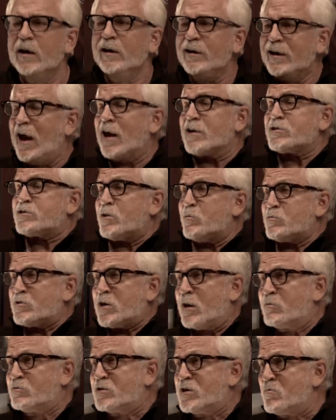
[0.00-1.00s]
yeah,
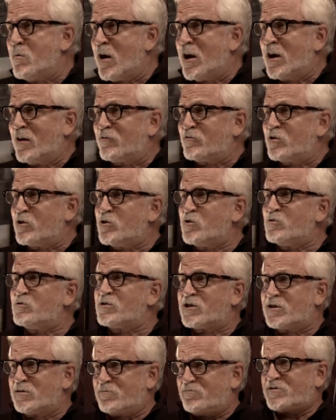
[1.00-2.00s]
sometimes you might have to
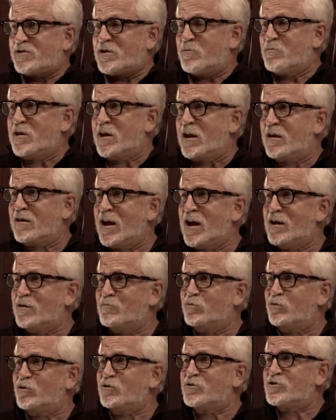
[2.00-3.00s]
use some of that kind of
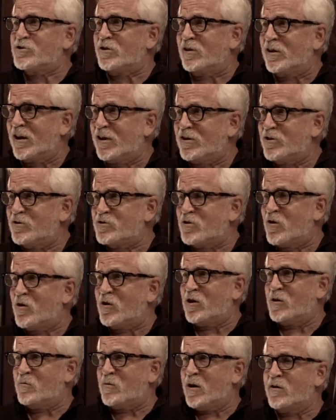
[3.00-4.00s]
bullshit like you're
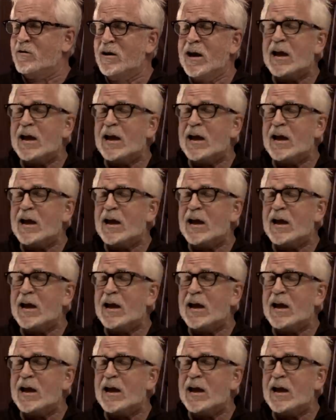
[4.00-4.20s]
talking about